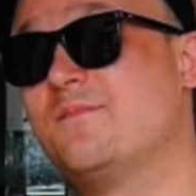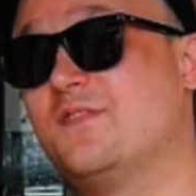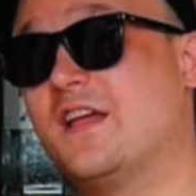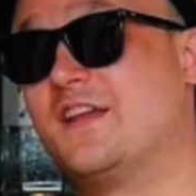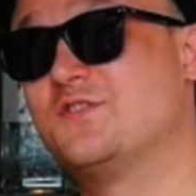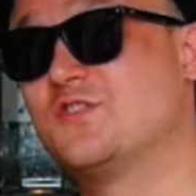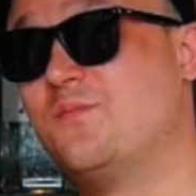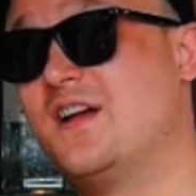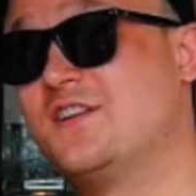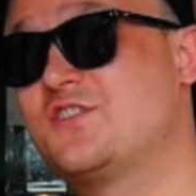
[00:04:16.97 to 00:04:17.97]
Thank you so
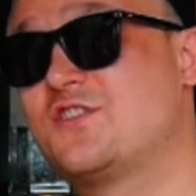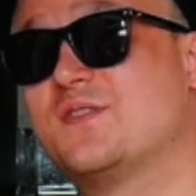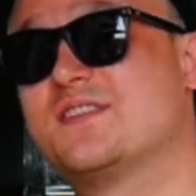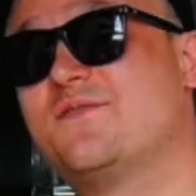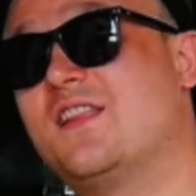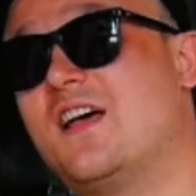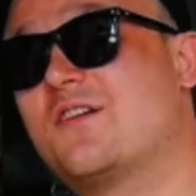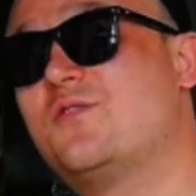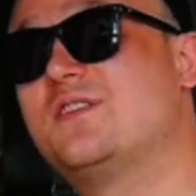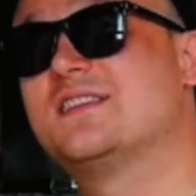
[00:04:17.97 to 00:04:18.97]
much. Christopher
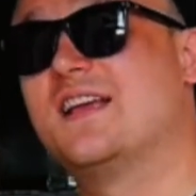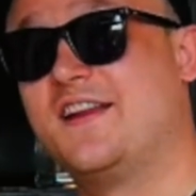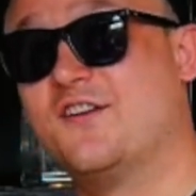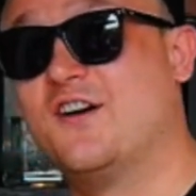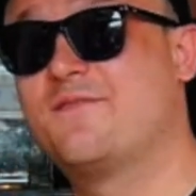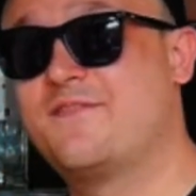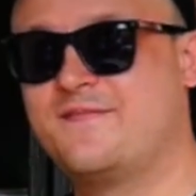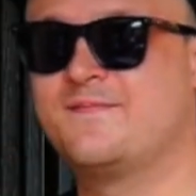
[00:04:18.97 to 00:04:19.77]
Lockwood signing off.